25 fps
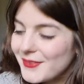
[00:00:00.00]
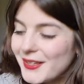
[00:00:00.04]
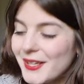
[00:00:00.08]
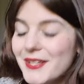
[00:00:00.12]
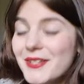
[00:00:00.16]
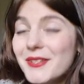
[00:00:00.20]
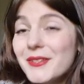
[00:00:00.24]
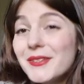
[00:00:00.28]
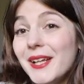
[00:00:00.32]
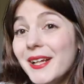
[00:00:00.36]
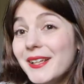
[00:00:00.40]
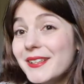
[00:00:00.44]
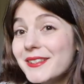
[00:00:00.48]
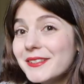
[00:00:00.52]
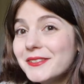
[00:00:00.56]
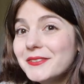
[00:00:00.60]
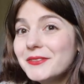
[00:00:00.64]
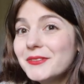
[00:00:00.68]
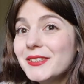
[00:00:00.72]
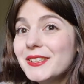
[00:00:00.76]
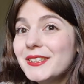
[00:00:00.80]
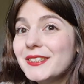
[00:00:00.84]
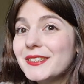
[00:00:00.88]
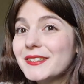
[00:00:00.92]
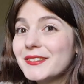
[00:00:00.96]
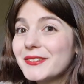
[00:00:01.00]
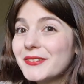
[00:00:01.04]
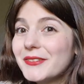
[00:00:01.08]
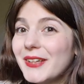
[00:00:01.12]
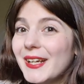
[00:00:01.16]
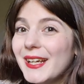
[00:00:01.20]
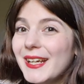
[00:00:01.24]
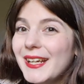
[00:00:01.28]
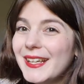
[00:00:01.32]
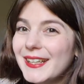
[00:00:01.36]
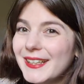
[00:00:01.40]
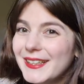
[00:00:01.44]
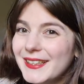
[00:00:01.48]
So that's convenient,
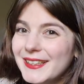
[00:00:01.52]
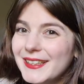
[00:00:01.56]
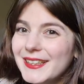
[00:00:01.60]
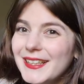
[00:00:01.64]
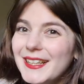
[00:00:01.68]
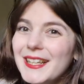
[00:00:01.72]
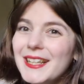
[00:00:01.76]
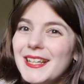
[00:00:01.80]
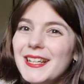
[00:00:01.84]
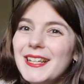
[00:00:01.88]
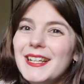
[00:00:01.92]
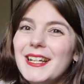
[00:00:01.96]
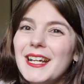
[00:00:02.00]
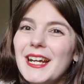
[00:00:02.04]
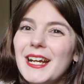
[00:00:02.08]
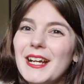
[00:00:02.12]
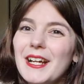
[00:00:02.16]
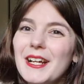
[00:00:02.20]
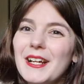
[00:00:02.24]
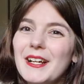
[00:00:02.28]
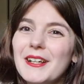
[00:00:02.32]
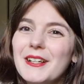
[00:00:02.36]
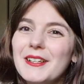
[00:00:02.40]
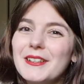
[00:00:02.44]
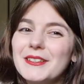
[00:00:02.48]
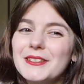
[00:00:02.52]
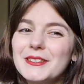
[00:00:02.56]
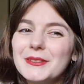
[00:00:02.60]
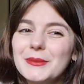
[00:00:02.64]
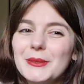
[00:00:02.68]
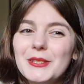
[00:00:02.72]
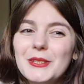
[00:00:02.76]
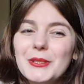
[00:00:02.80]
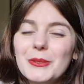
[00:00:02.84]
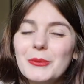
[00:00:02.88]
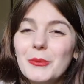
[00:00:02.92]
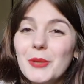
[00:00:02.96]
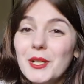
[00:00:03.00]
right? Because
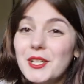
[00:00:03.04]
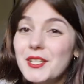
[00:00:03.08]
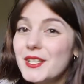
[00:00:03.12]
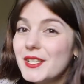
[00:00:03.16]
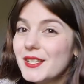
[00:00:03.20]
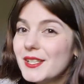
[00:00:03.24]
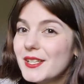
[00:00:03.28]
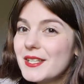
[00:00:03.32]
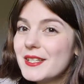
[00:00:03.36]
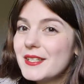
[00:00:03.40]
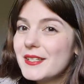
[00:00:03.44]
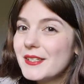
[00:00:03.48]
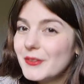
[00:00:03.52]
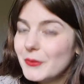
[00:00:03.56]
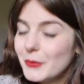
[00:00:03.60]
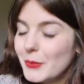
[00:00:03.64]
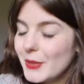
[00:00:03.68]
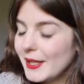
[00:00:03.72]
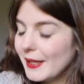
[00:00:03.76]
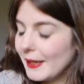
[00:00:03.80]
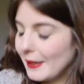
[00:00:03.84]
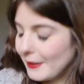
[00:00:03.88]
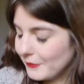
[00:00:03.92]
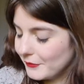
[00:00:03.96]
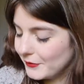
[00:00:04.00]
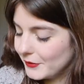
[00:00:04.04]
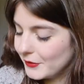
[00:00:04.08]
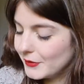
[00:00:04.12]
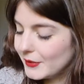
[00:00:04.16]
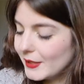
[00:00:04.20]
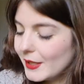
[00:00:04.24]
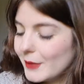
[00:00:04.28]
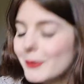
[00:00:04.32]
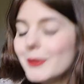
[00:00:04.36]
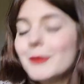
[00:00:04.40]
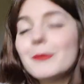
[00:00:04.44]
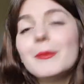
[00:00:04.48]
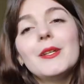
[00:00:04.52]
when you're watching this the week after,
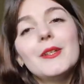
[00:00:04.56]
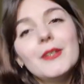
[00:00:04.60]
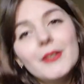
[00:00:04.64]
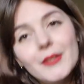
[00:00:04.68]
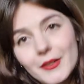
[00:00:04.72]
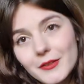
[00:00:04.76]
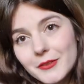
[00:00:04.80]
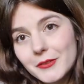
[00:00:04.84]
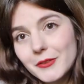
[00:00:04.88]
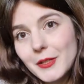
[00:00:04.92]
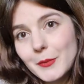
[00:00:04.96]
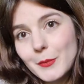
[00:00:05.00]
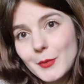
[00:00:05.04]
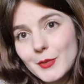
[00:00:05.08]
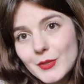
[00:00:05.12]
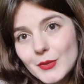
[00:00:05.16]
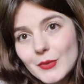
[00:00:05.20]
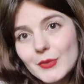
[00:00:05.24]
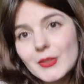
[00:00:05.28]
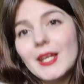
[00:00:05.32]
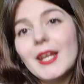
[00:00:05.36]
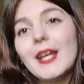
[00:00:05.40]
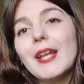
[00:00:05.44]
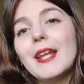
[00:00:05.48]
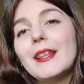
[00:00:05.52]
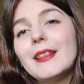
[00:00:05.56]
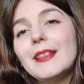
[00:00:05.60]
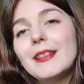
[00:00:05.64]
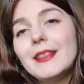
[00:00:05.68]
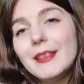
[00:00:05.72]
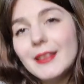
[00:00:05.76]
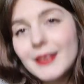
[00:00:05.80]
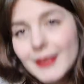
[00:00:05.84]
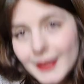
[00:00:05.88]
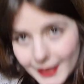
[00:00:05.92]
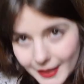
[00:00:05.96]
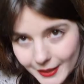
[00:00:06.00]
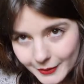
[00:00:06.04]
there will be another episode,
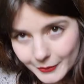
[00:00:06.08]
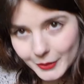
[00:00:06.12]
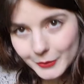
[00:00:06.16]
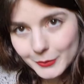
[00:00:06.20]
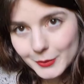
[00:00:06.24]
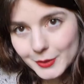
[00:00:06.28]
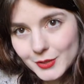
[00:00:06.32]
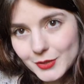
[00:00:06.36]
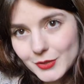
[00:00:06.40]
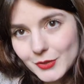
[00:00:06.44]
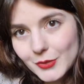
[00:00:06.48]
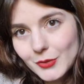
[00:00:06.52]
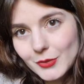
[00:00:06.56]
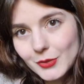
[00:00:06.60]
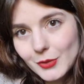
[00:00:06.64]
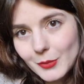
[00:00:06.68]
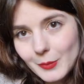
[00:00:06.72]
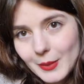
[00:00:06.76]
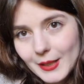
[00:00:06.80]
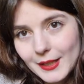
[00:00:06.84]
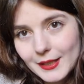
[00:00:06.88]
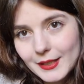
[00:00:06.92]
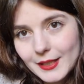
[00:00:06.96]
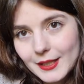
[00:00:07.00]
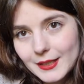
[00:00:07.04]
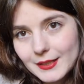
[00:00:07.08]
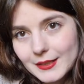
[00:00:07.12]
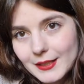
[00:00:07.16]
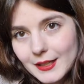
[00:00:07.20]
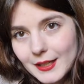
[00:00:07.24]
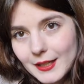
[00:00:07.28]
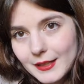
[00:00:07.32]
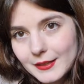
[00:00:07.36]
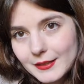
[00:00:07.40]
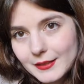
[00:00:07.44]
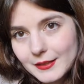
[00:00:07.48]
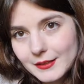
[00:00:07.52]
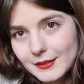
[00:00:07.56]
and now I will show you the blanket
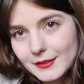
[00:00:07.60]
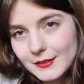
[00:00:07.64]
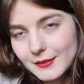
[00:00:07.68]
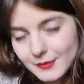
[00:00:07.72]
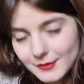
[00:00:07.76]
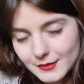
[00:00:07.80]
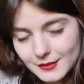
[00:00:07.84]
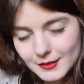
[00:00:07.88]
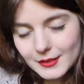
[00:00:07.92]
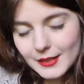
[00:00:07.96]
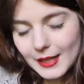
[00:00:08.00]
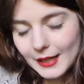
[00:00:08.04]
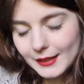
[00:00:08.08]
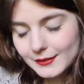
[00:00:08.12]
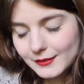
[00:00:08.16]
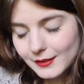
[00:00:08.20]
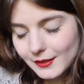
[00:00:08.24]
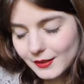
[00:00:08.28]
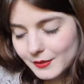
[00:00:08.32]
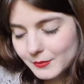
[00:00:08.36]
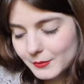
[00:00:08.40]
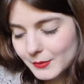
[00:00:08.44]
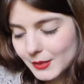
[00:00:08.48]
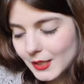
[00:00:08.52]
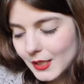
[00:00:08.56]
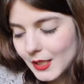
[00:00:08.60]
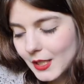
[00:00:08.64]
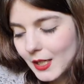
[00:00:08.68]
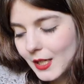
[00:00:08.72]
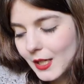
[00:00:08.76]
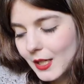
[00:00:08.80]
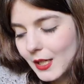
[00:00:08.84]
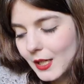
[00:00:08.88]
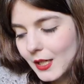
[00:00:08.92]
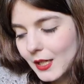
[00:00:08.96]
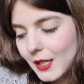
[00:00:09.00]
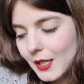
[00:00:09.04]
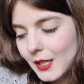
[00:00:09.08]
at that time.
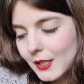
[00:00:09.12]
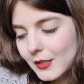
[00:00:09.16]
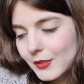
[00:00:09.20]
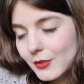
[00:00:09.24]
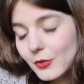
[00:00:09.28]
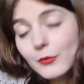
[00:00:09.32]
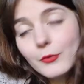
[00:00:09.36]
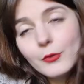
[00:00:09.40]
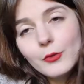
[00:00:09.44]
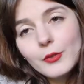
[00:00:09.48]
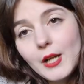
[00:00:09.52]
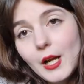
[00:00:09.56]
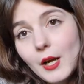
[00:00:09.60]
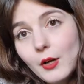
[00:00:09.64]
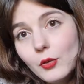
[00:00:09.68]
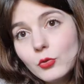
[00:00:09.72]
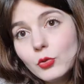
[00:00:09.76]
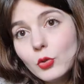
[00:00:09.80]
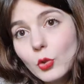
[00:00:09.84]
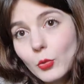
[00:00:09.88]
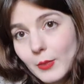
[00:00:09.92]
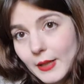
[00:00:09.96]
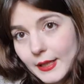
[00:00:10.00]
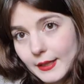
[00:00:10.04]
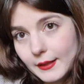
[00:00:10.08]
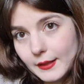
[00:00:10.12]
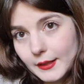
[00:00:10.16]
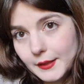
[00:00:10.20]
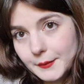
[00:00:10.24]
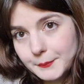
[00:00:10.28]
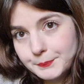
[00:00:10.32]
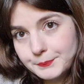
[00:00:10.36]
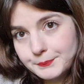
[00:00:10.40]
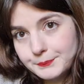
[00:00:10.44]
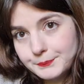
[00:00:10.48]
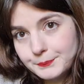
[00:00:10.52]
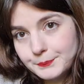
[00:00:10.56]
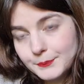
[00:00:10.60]
So for now, no blanket.
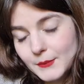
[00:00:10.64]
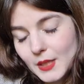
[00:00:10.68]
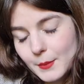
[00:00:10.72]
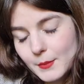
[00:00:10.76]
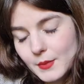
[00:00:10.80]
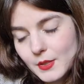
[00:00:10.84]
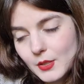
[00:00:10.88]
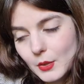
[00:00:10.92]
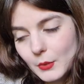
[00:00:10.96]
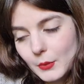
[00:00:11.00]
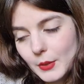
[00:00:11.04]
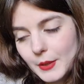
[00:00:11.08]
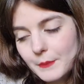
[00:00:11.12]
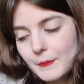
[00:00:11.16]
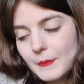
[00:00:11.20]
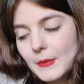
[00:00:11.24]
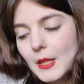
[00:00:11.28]
I'm sorry.